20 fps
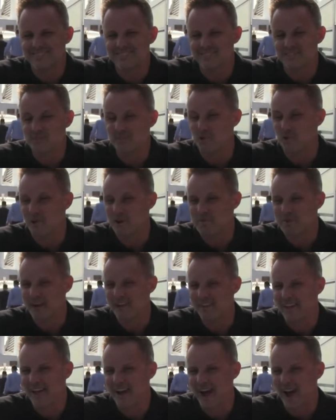Sorry
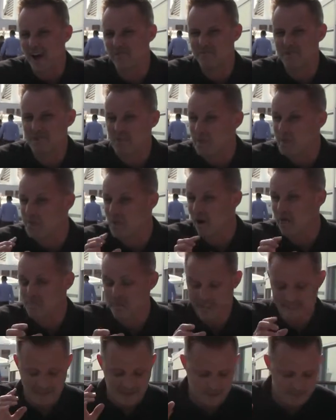about that. Hopefully we might
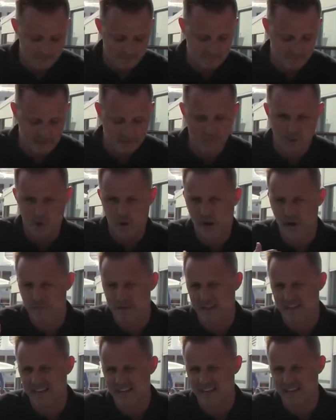bank up. If not, I'll come
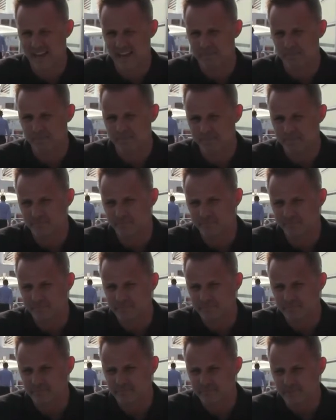back in again.
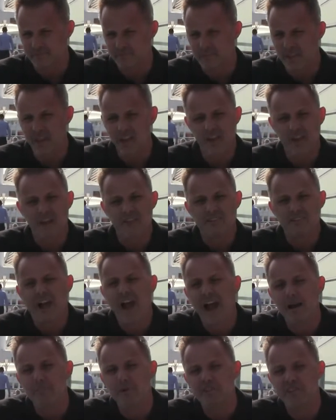So
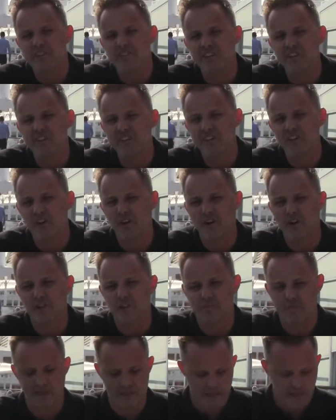how much is this going to
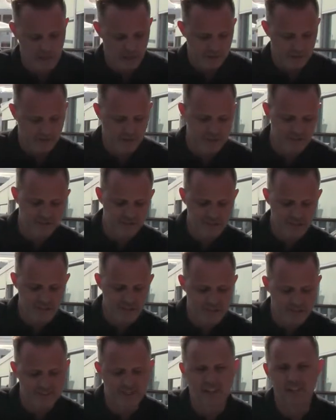cost me? So this
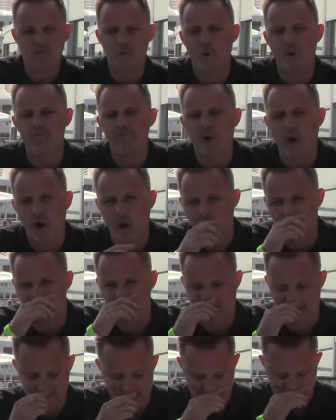is a 12 night
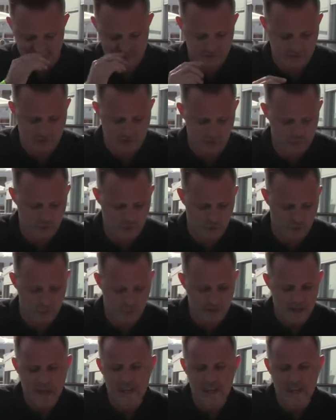holiday in total.